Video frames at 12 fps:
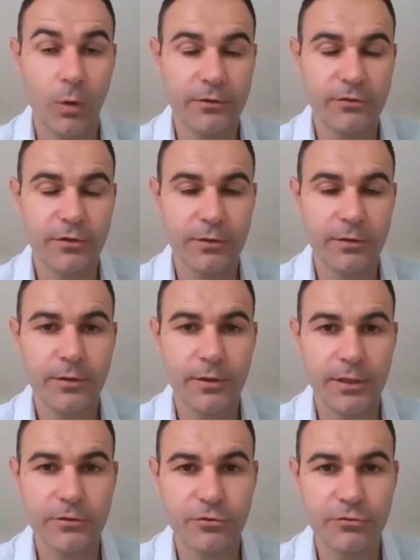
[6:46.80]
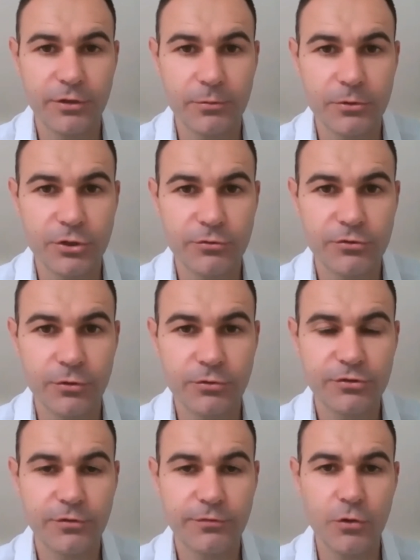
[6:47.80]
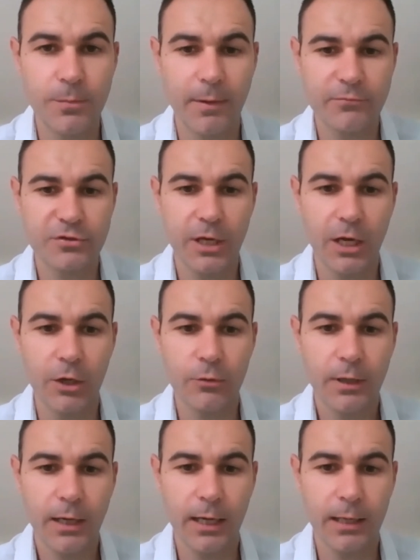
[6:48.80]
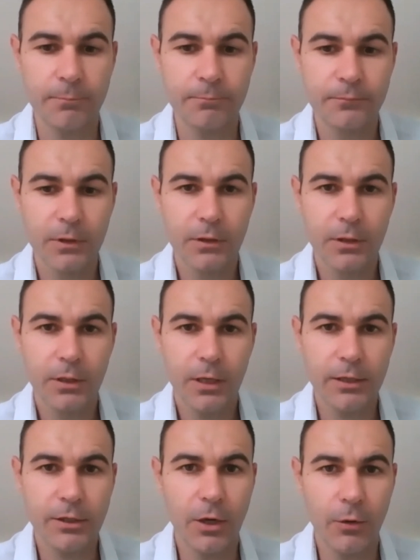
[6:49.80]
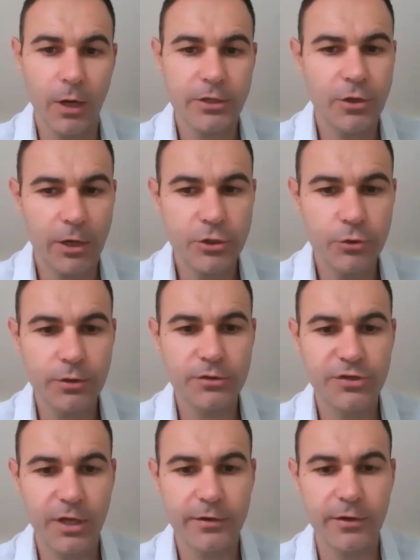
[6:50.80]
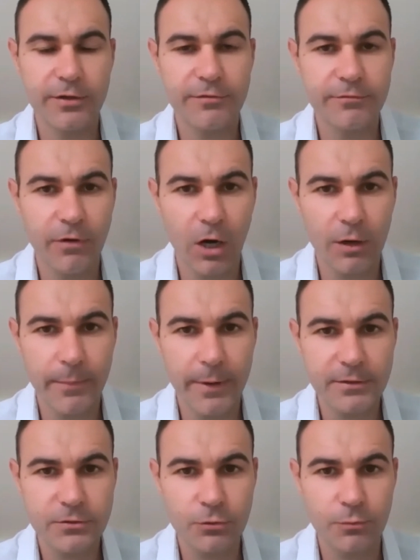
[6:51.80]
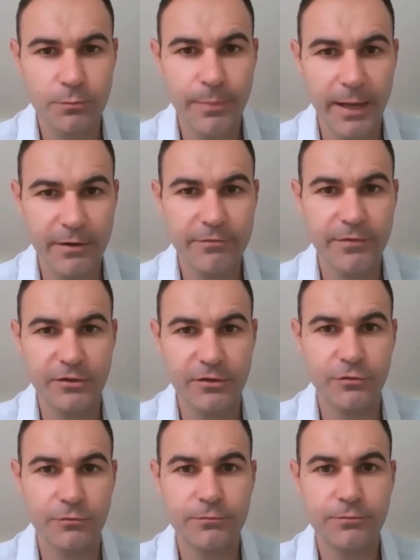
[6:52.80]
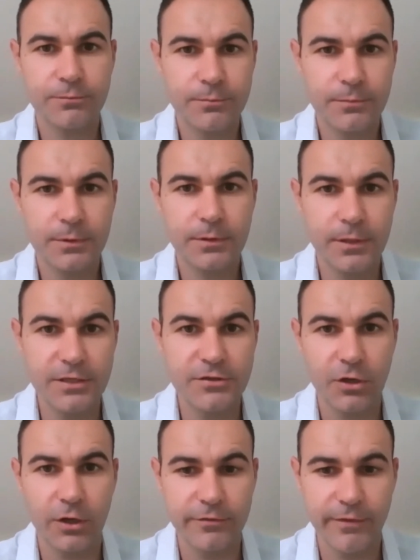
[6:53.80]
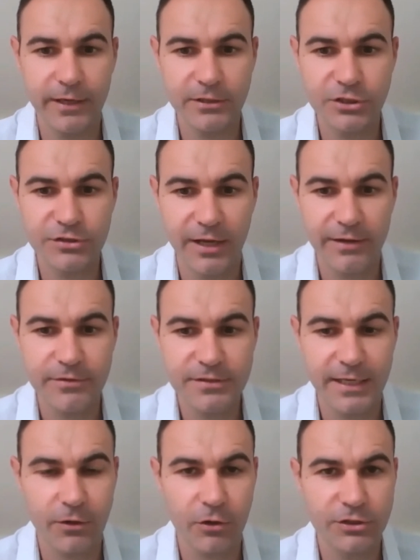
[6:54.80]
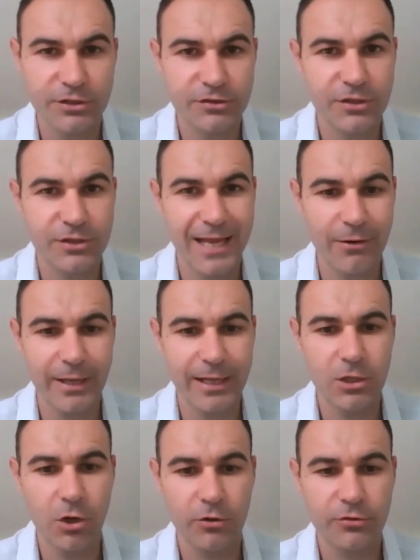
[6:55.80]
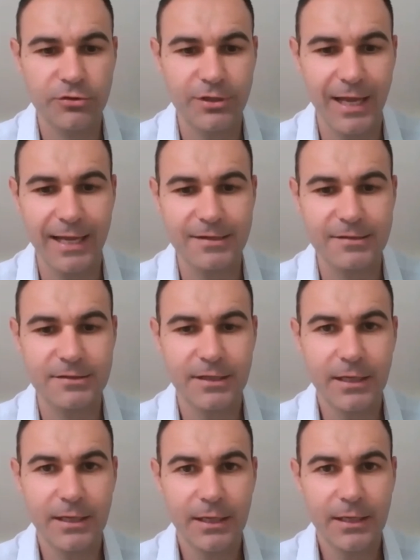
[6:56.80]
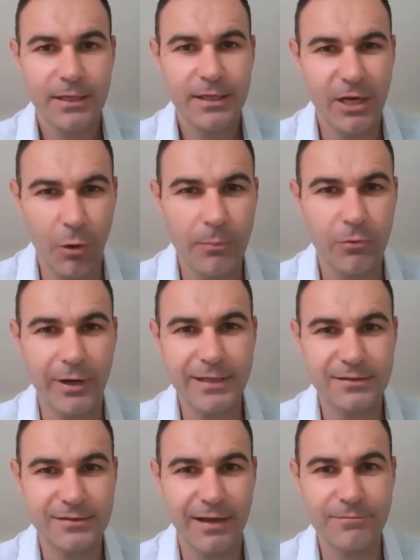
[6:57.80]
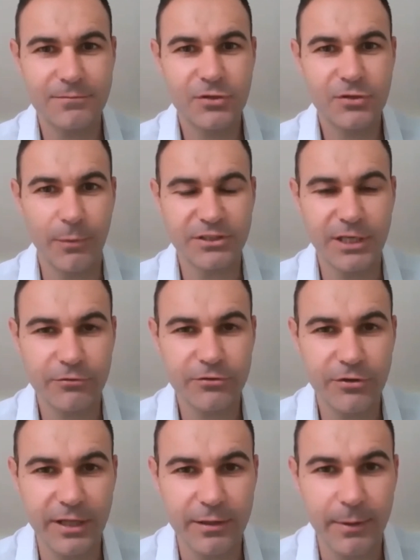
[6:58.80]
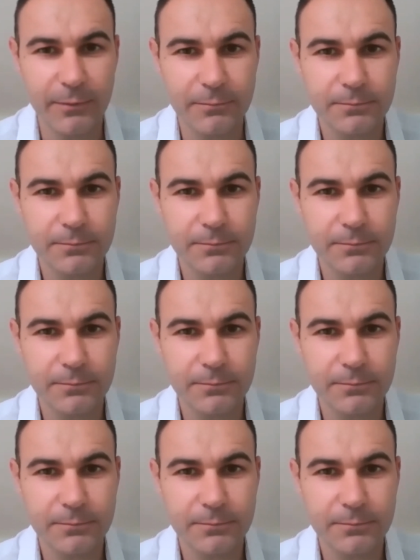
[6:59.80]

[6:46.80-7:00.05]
that the industry was used to just a few months ago. Are you concerned that the environmental benefits of these kind of energy saving technologies could now get lost as operators have so much else to think about?